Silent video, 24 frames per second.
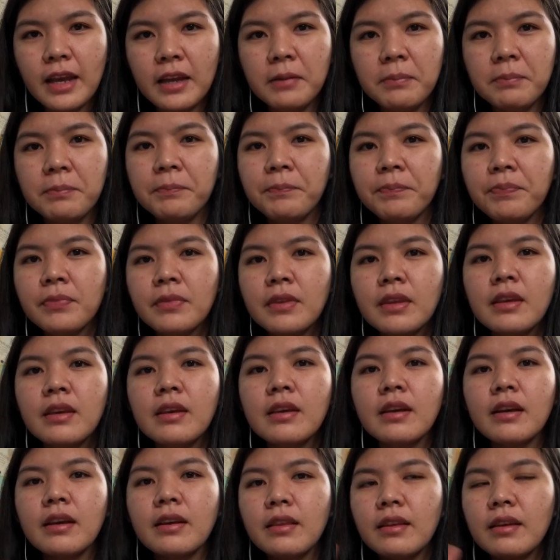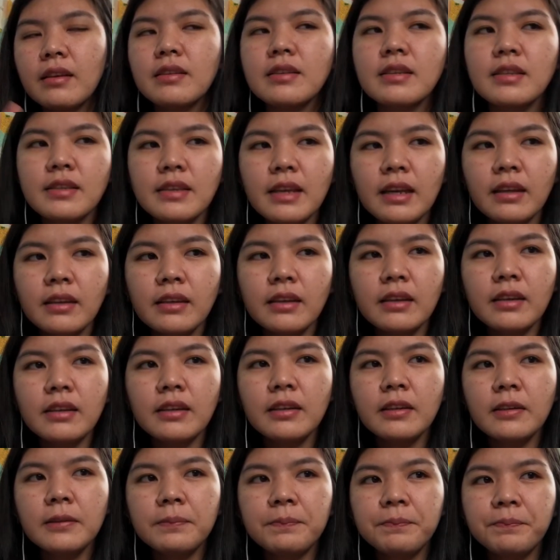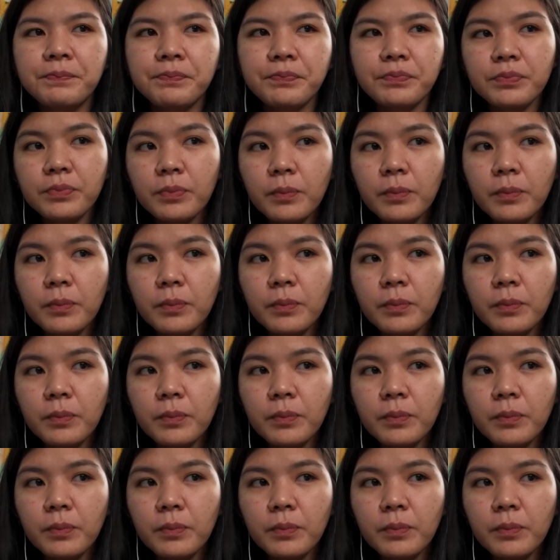time. And then second,